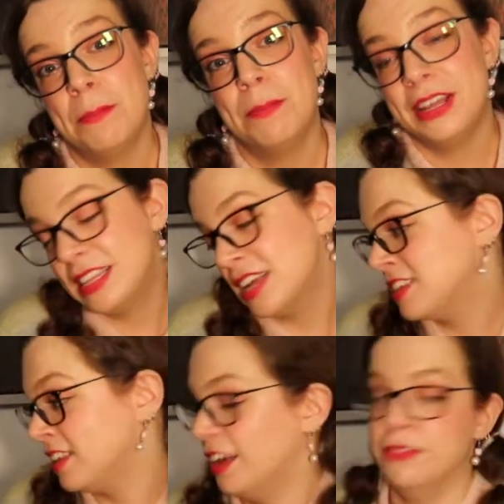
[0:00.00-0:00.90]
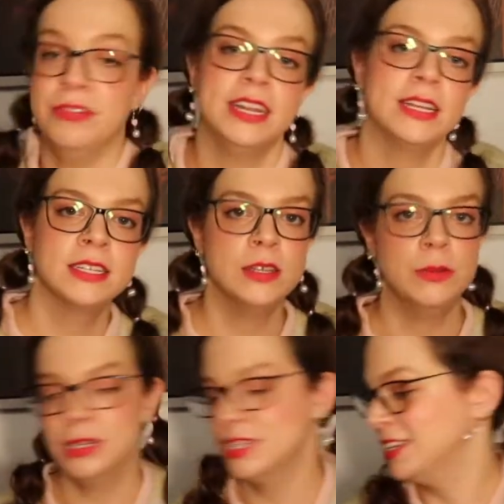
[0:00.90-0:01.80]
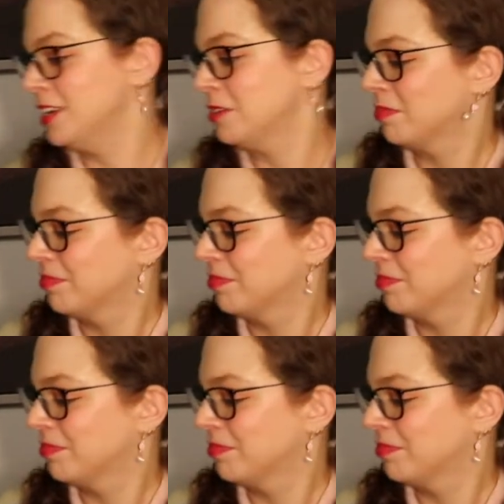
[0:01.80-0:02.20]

but that's a lot of reading, so we'll see.